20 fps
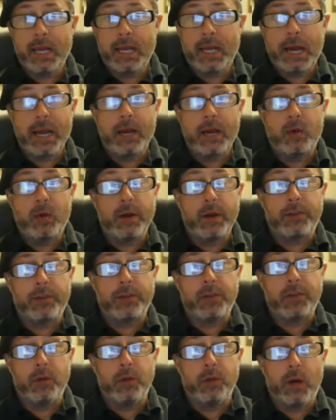I agree with
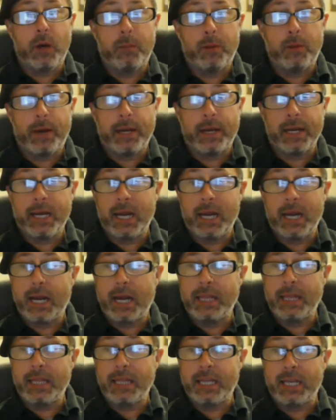you, Brendan, and
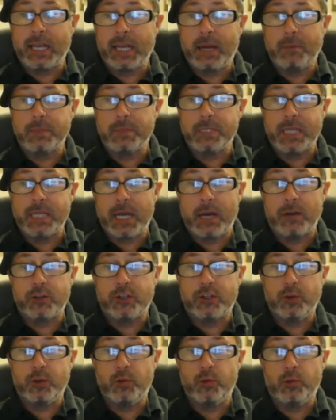I think it comes down
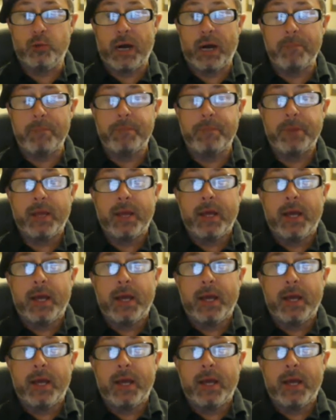to